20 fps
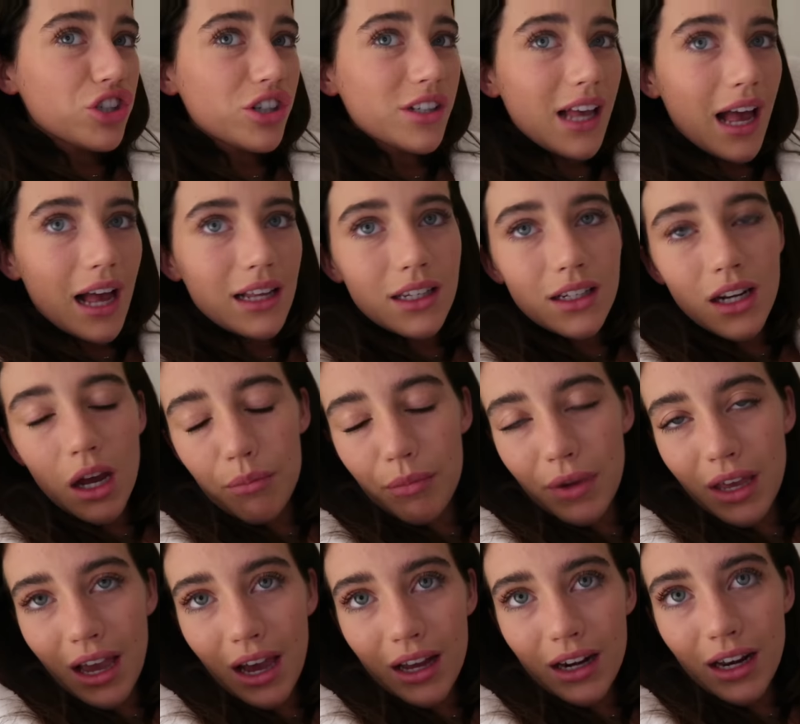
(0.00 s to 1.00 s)
just ended up
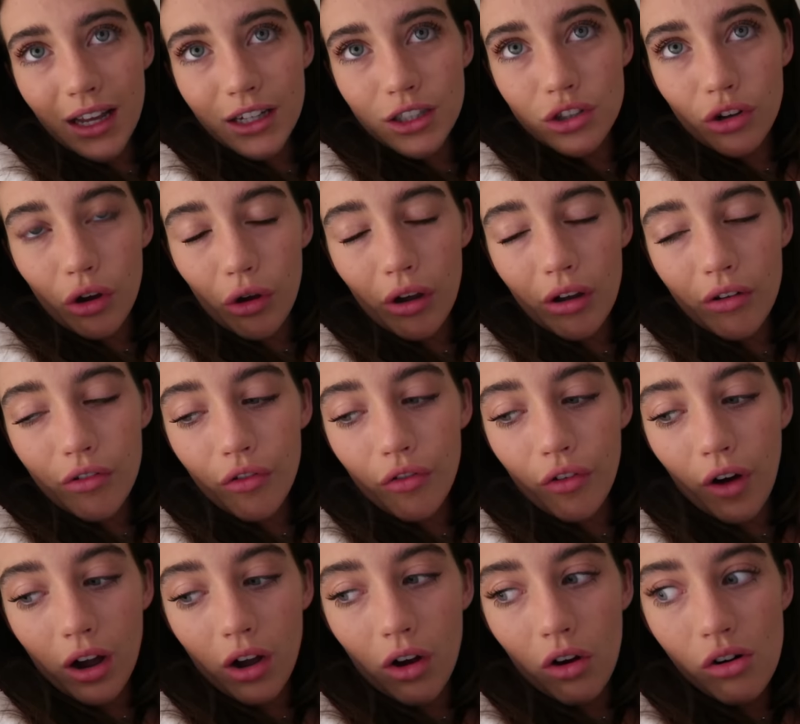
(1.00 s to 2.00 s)
me kind of like doing
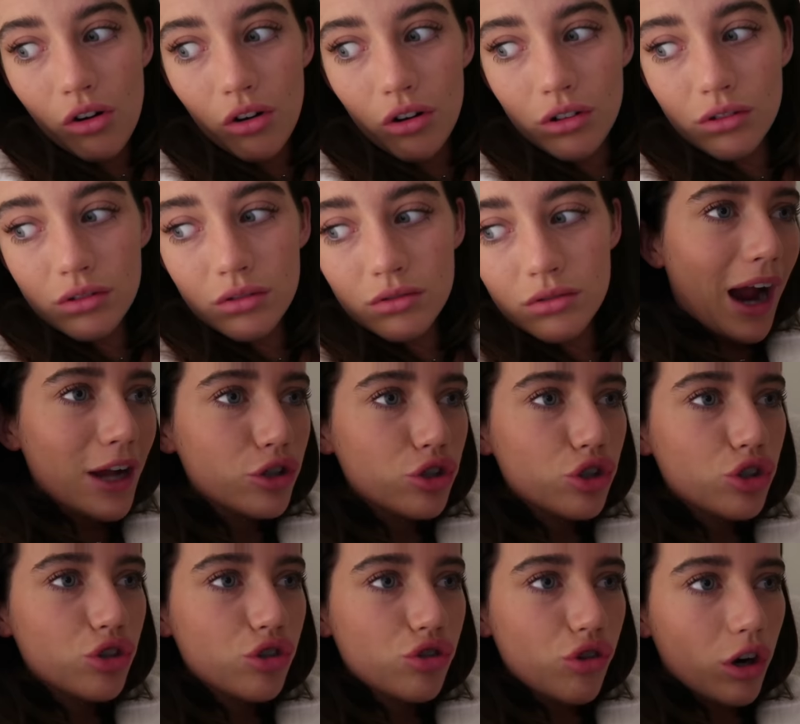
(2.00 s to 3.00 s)
all. I
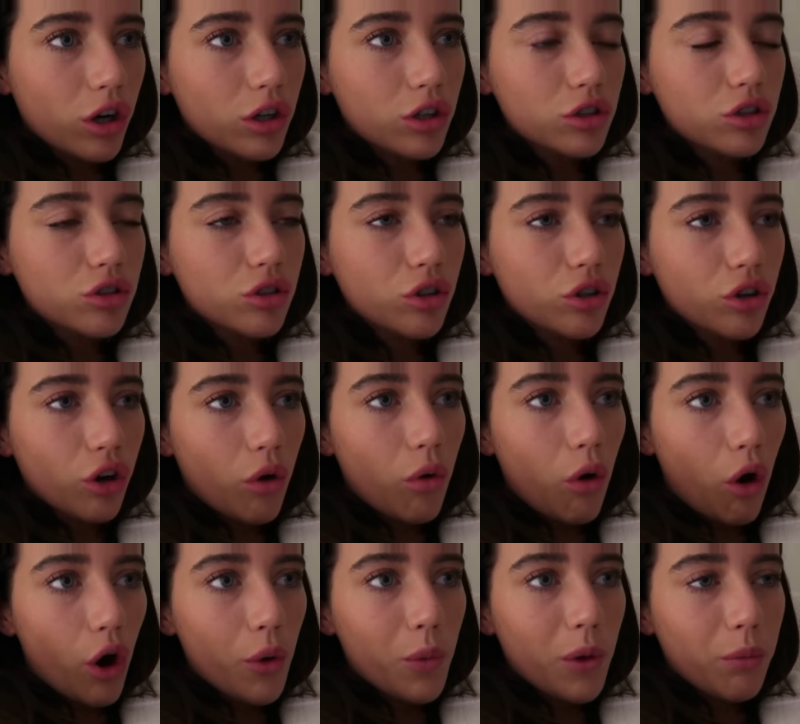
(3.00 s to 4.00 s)
just struggle to
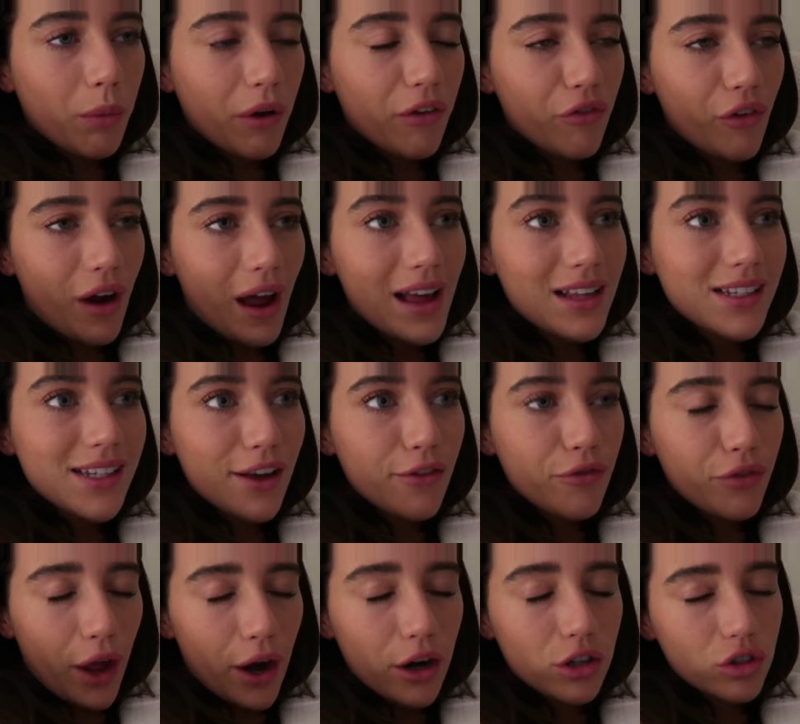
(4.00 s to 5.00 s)
go out with my friends
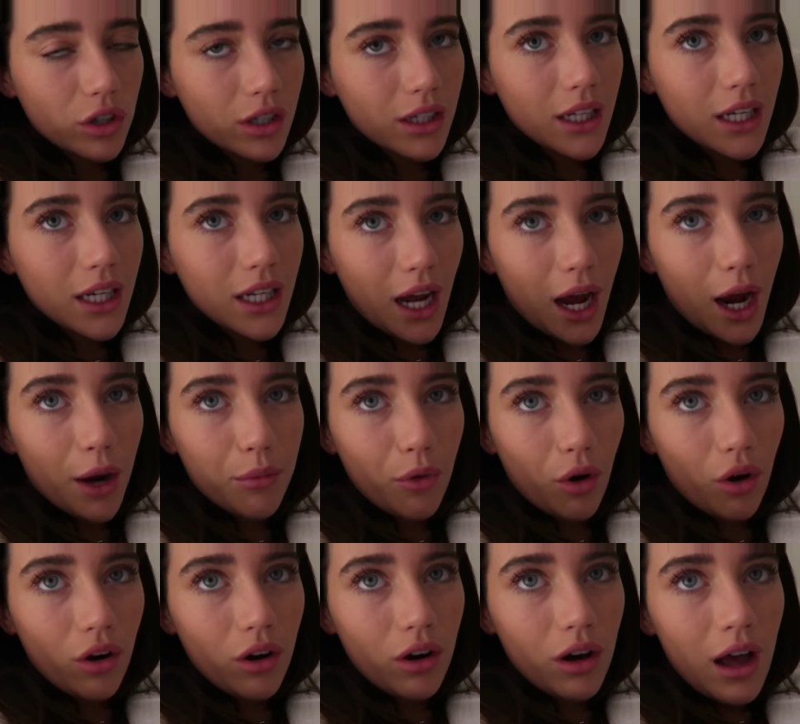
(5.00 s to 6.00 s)
if they're drinking and I'm
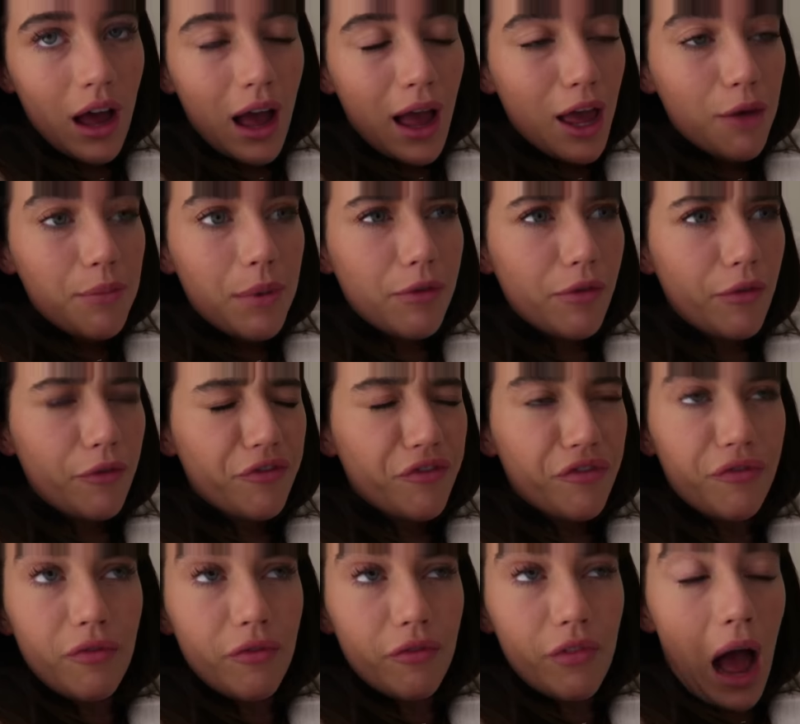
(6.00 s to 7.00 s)
not. It'd be
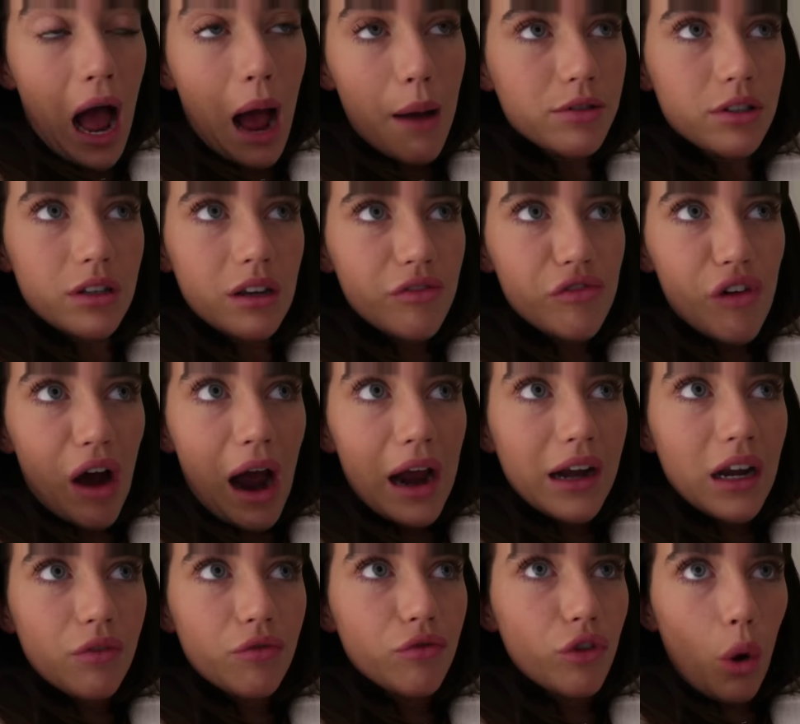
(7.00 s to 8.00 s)
absolutely
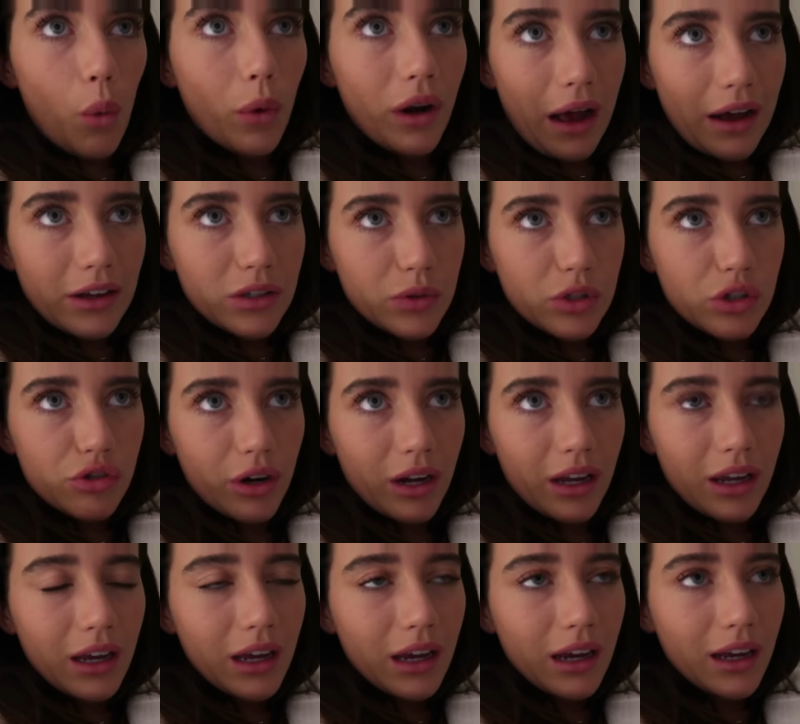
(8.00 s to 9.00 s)
fine if no one else was
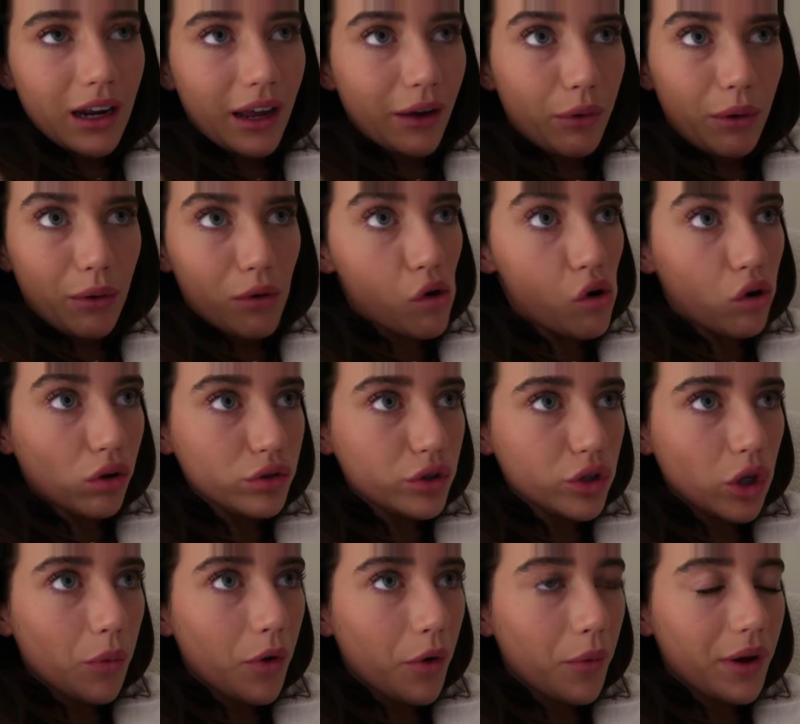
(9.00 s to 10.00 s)
drinking and like we were all
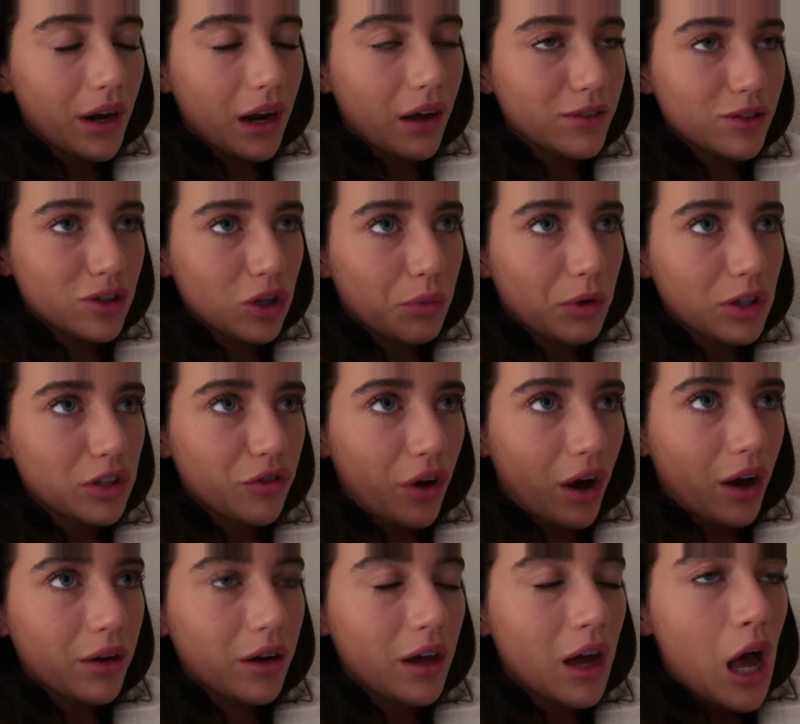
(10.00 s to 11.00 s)
sober we'd have so much
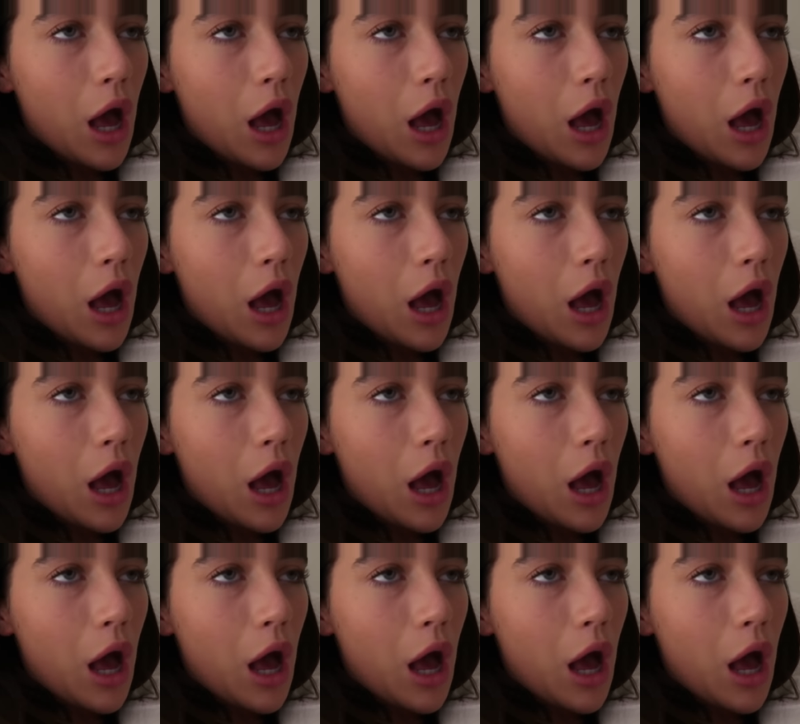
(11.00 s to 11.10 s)
fun